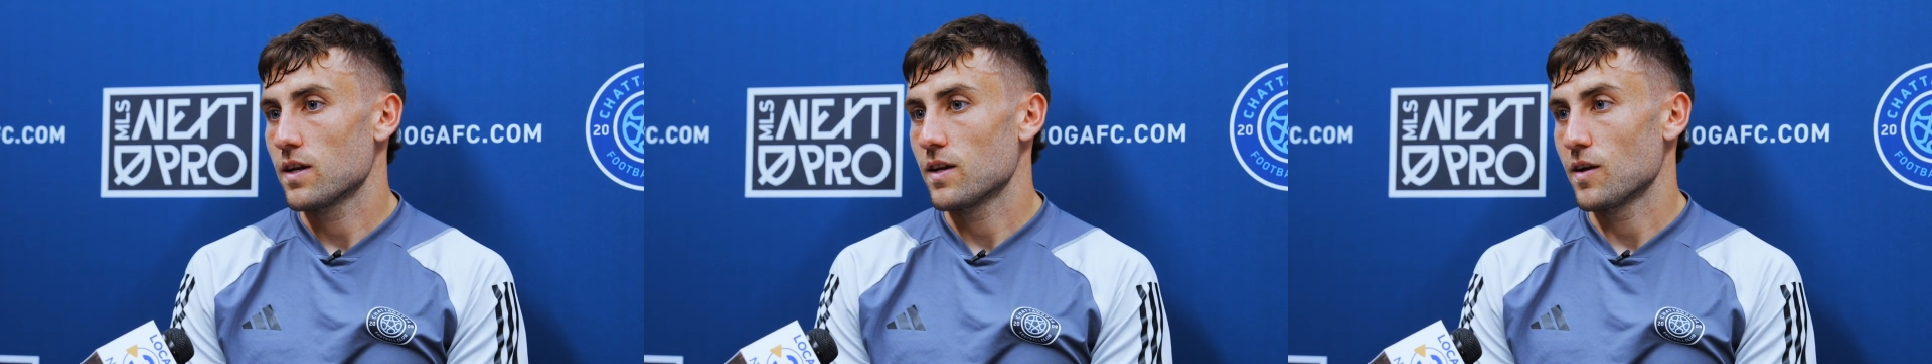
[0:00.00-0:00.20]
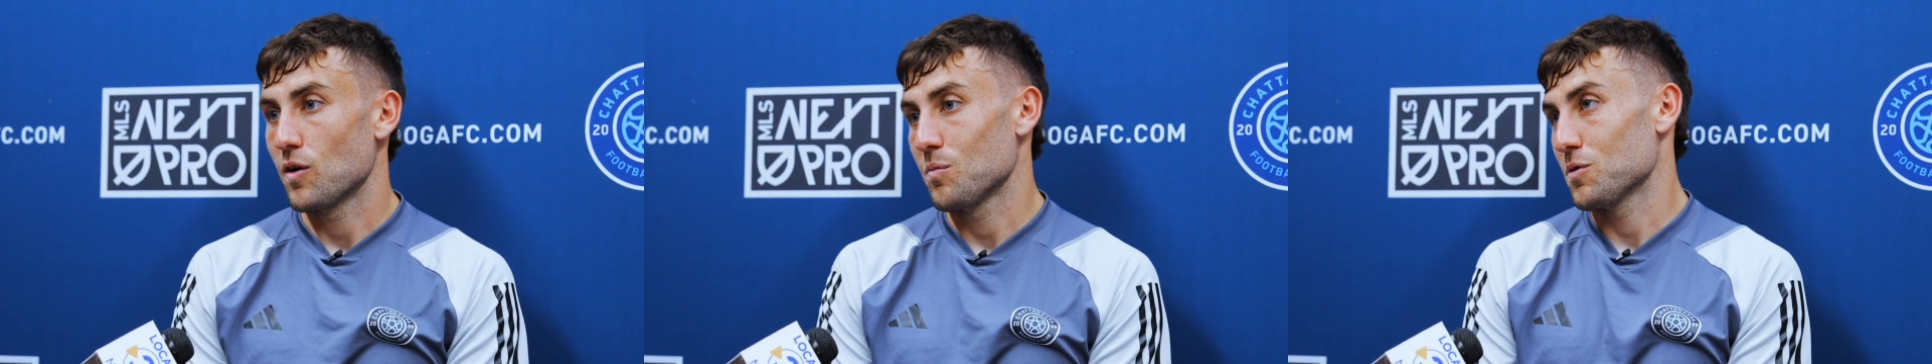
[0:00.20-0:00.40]

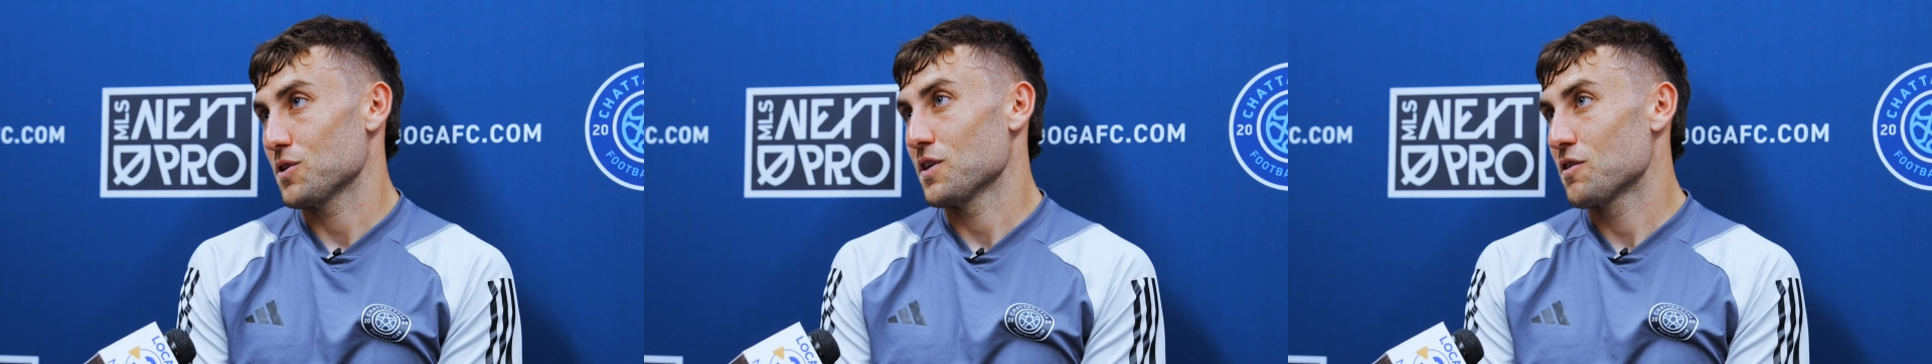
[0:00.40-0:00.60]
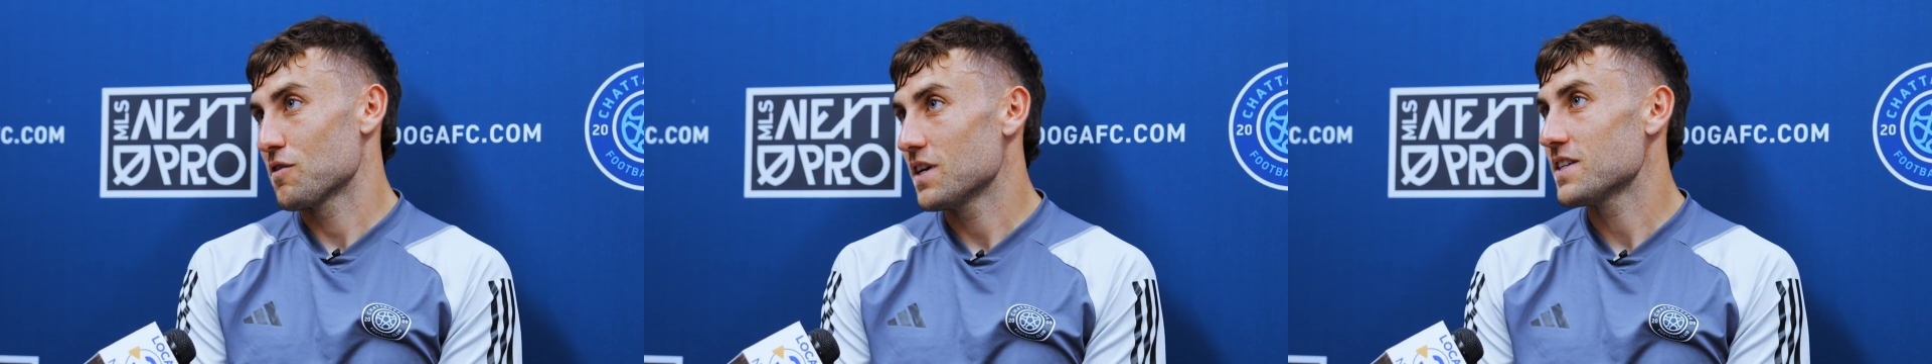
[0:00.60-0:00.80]
almost
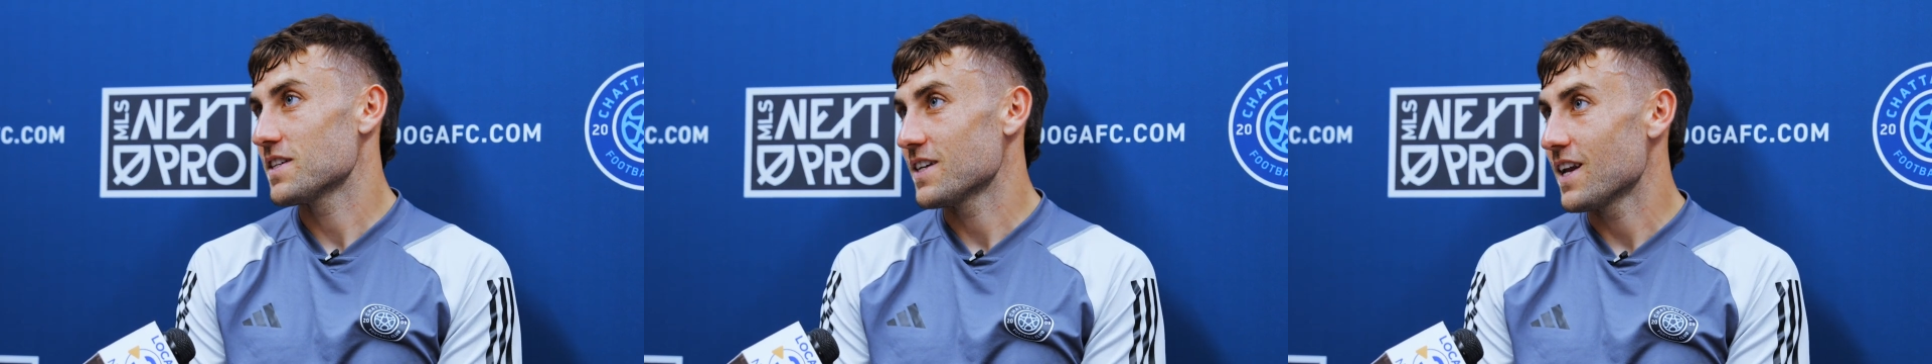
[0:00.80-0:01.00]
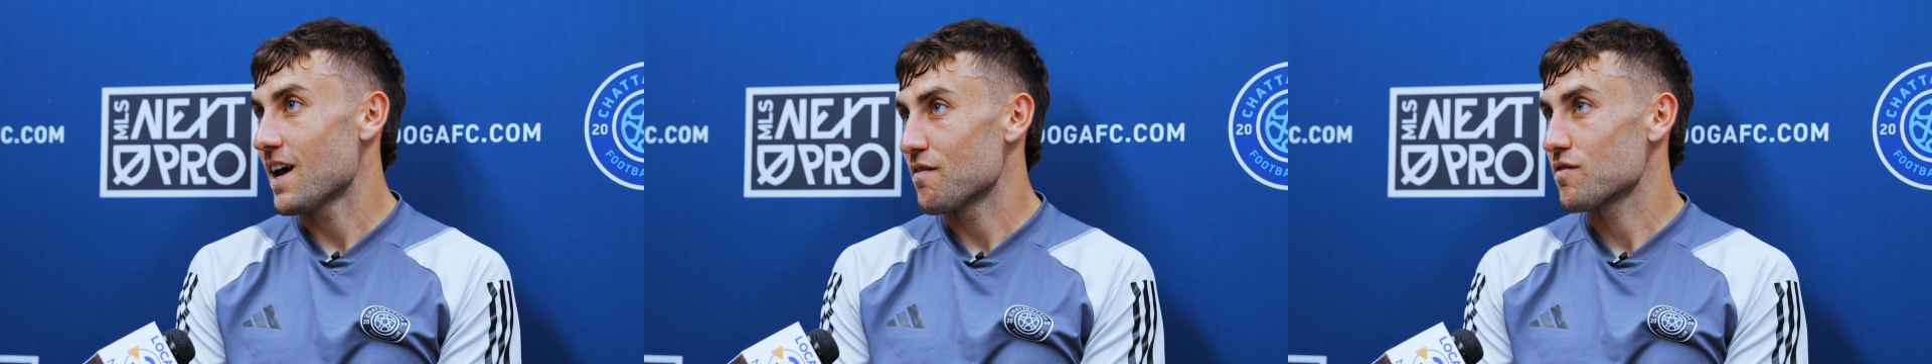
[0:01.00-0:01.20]

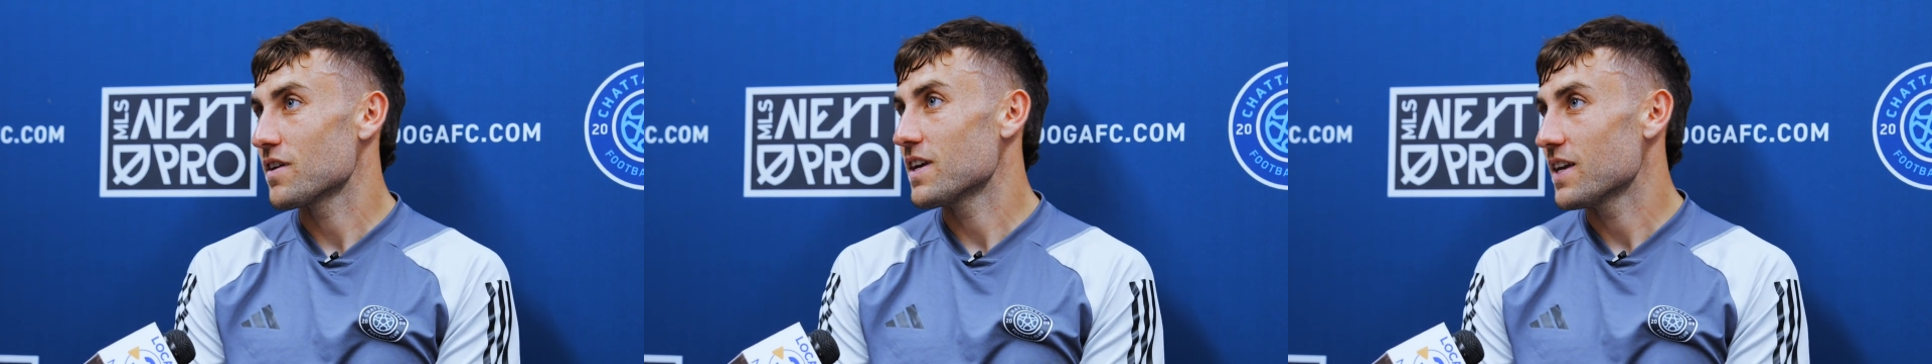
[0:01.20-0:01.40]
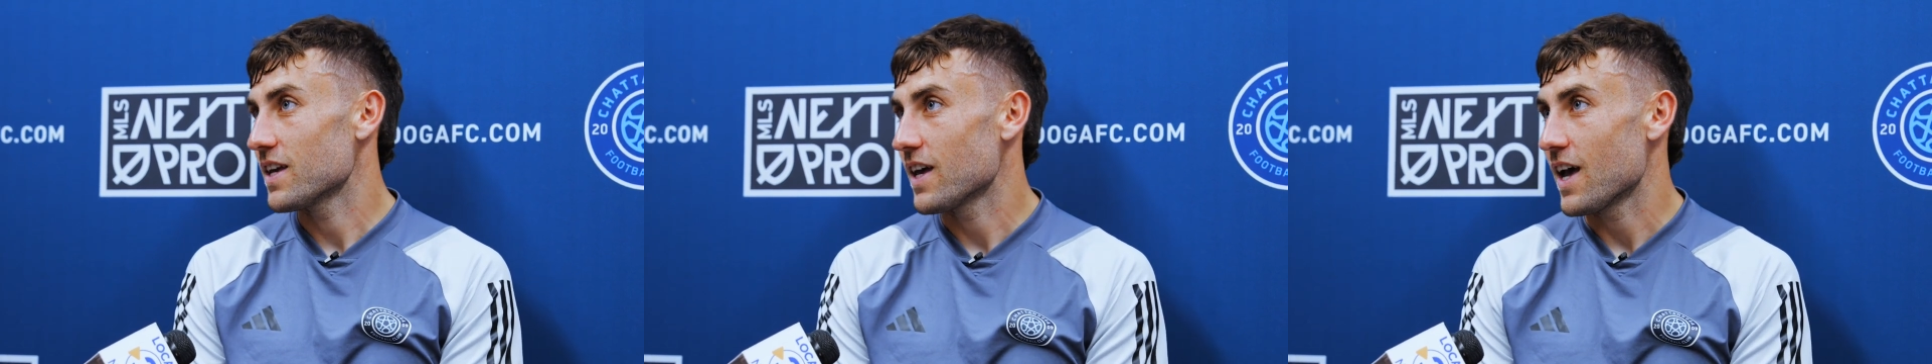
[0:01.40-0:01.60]
increasing every